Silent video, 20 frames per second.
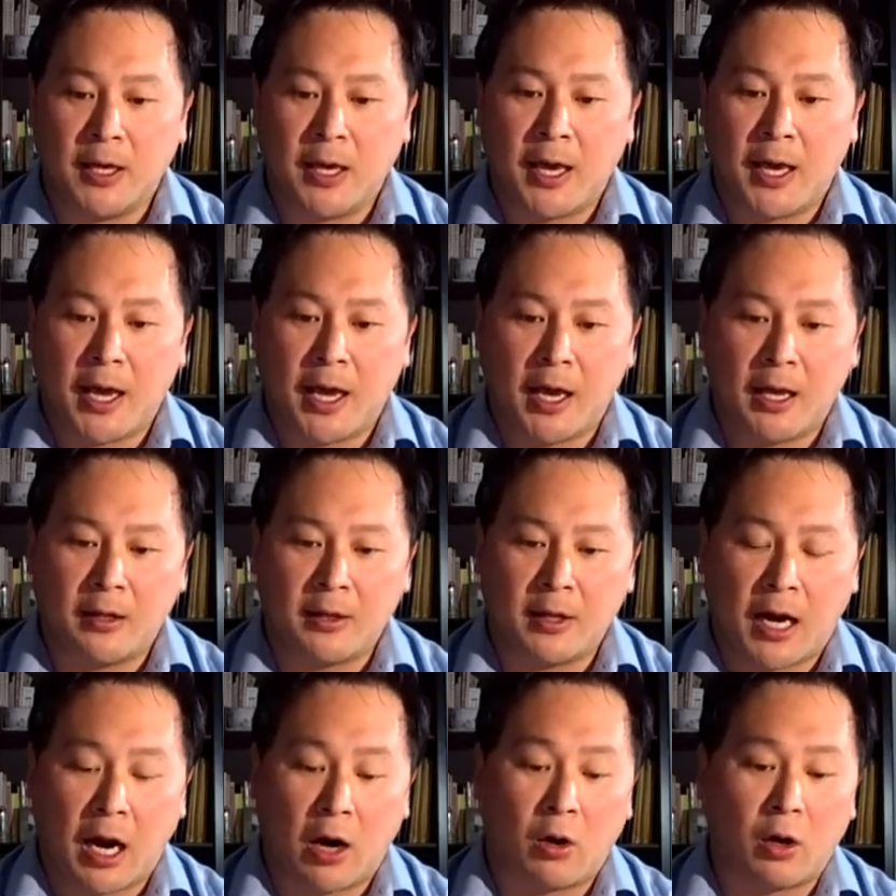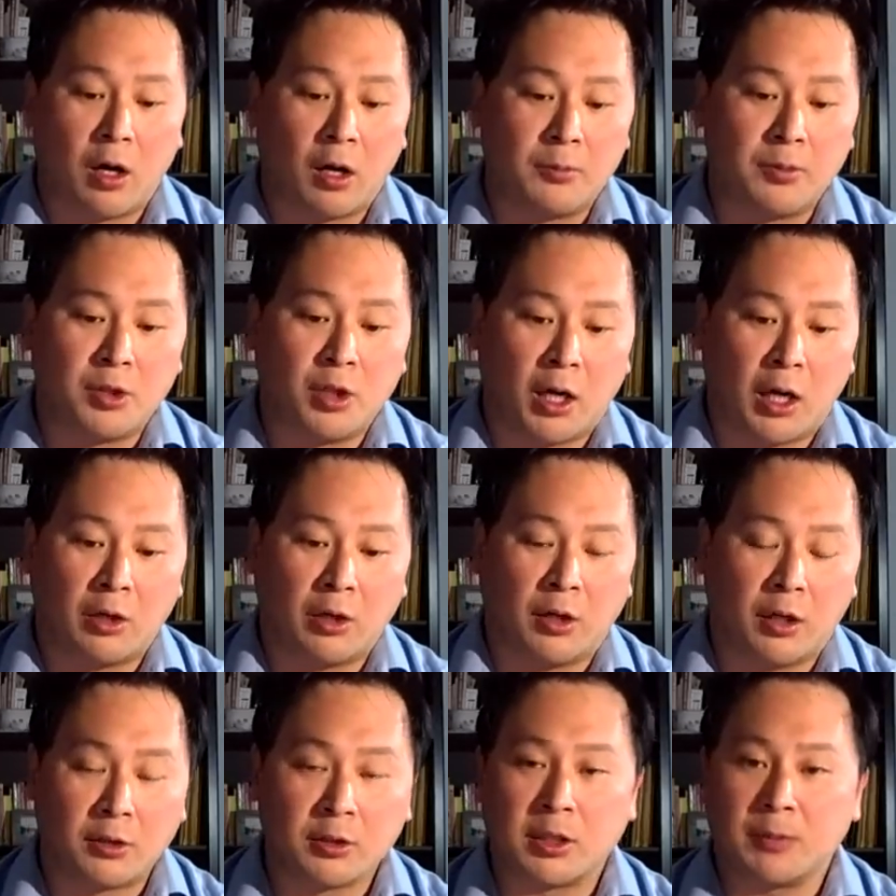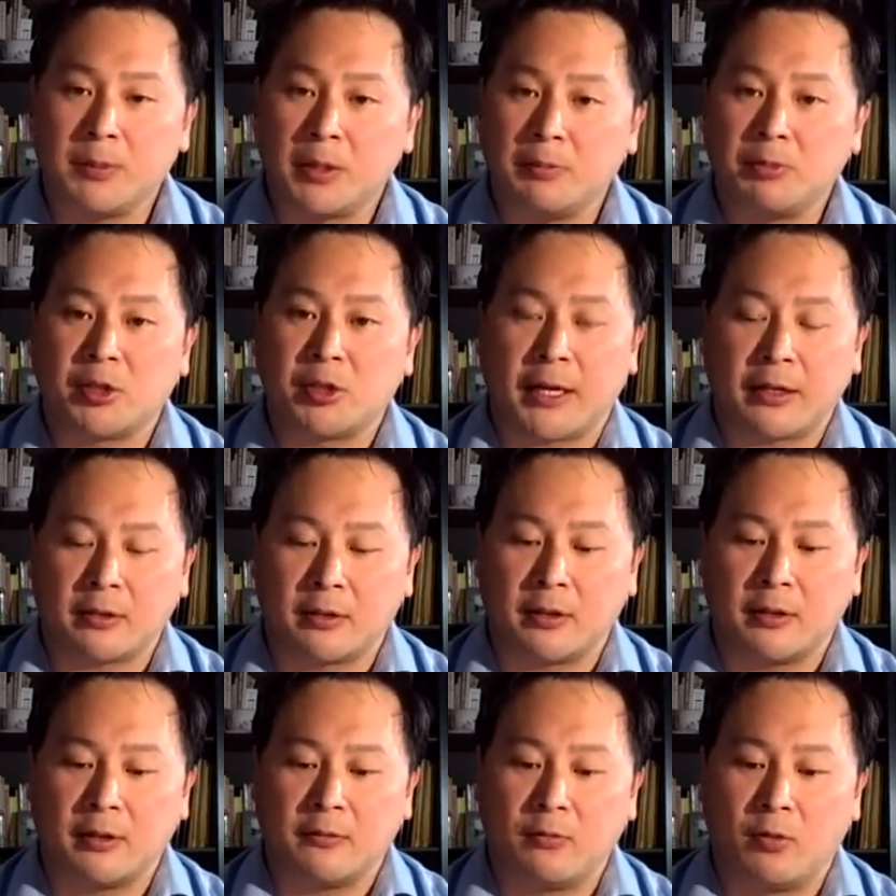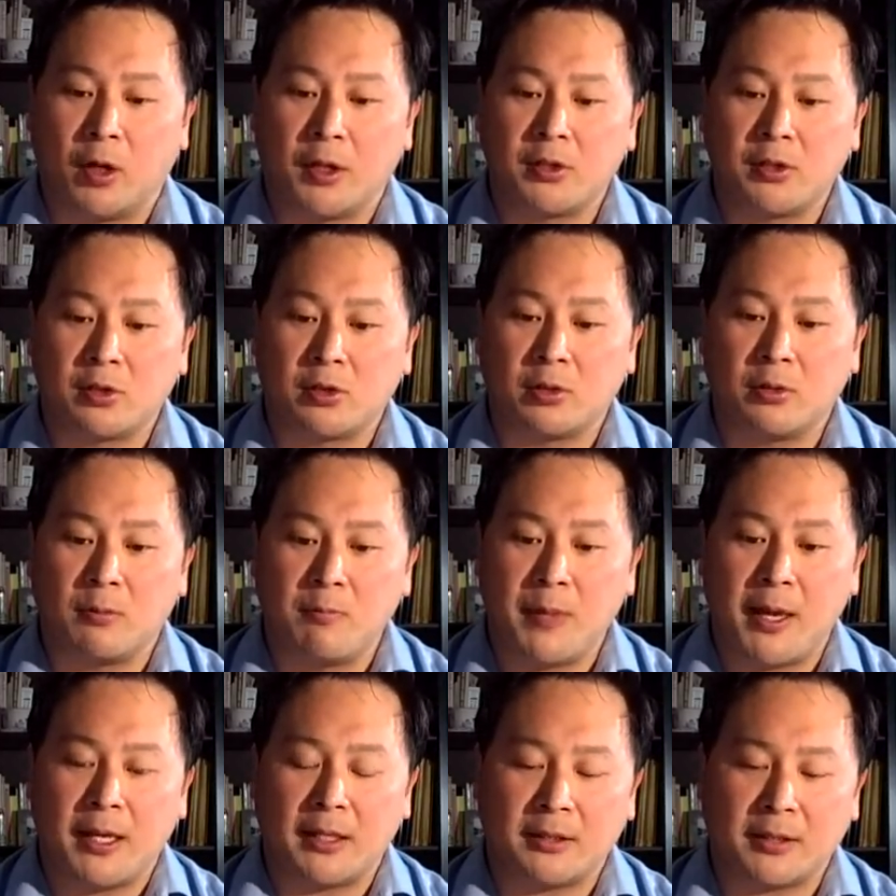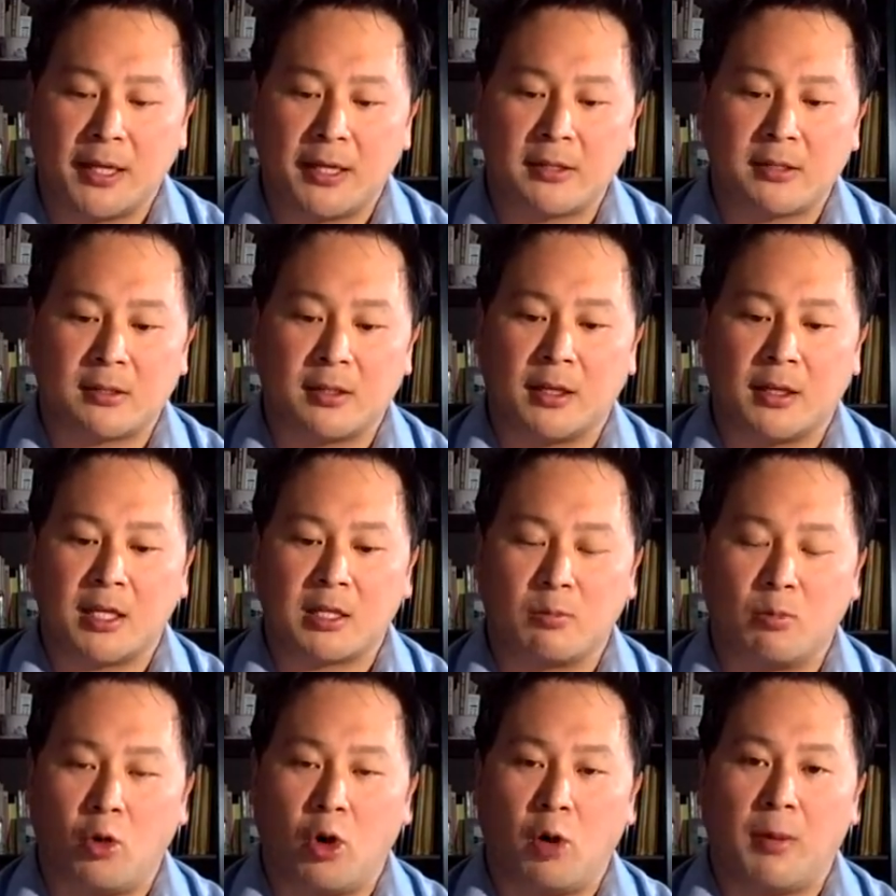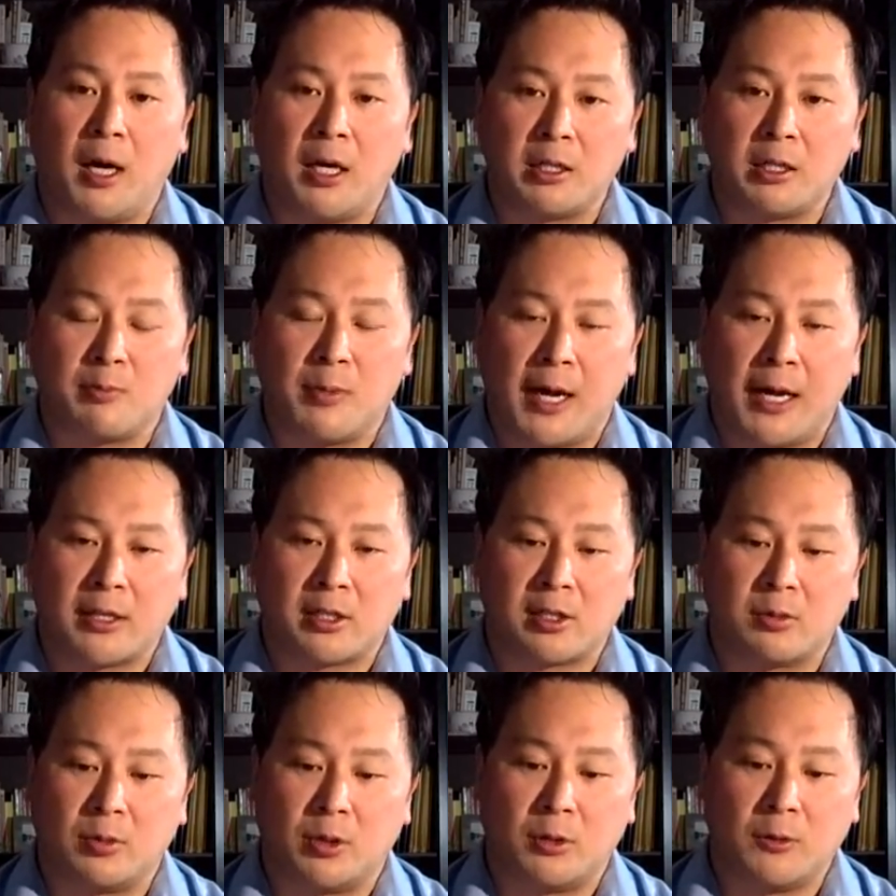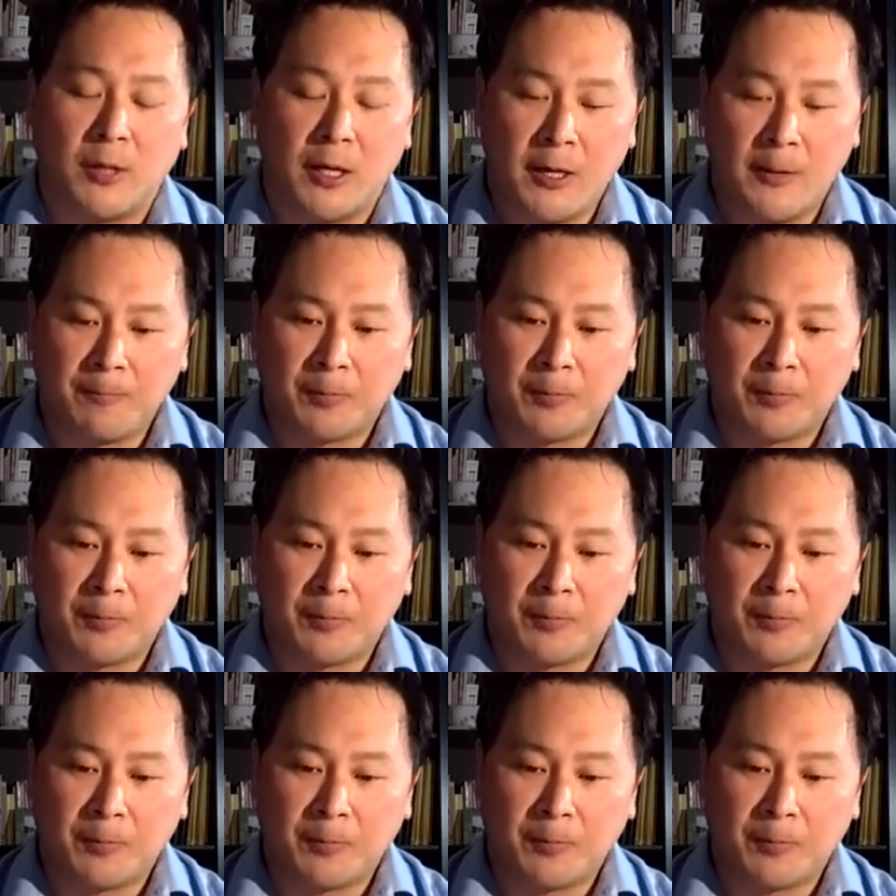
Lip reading: And our ultimate objective was to make testing as mobile as possible.